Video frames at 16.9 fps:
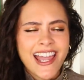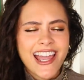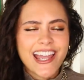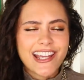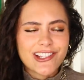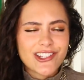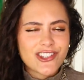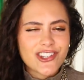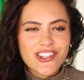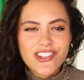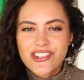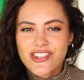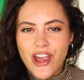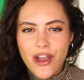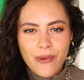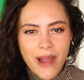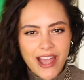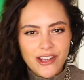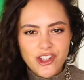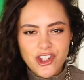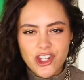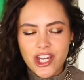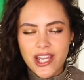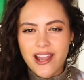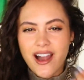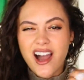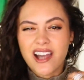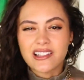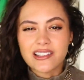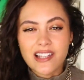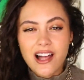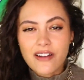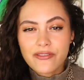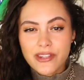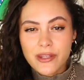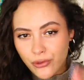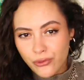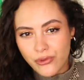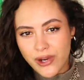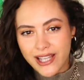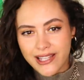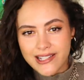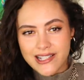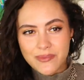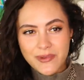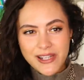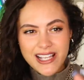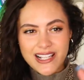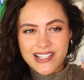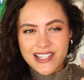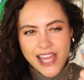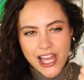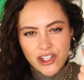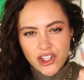It's just so edgy. I love the rings because they're